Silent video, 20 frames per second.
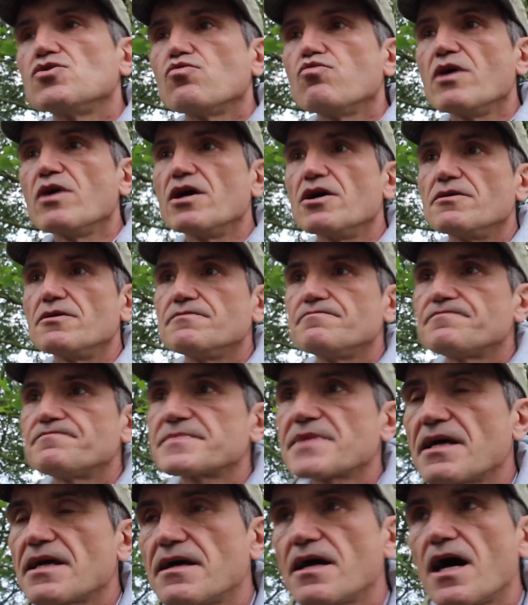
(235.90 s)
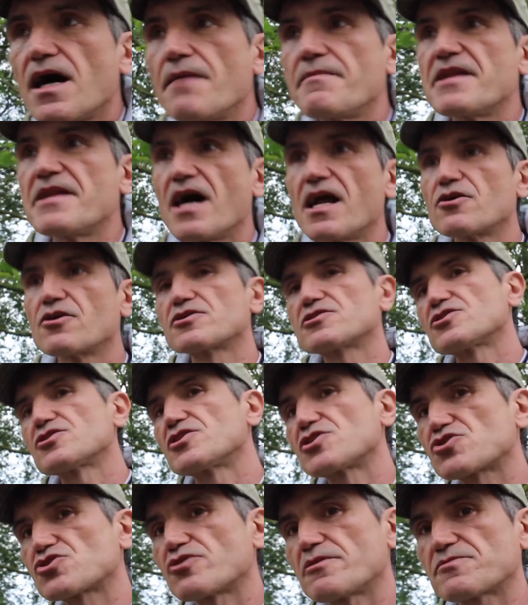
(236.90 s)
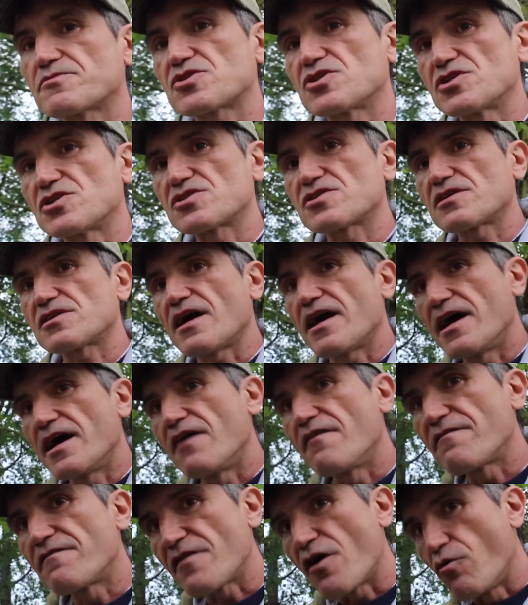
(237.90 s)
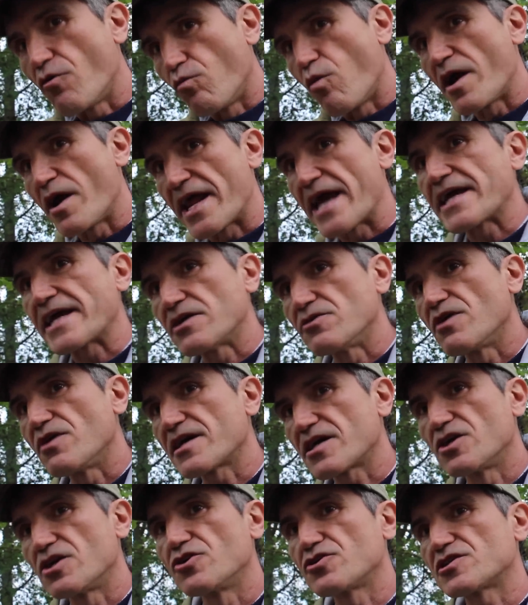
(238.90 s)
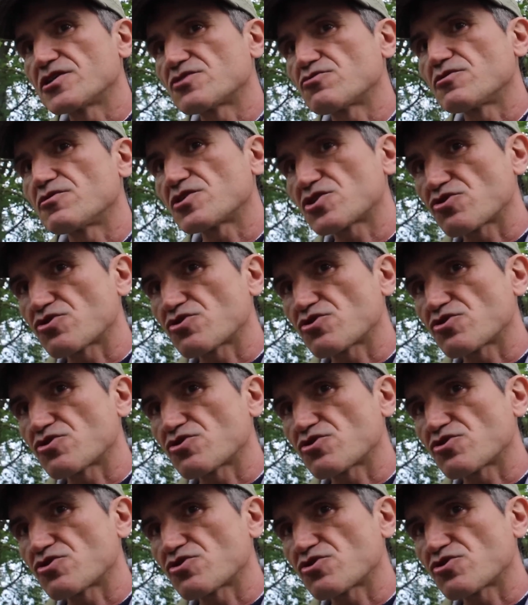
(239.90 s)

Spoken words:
Well, I look to the scriptures on one angle. I can look to the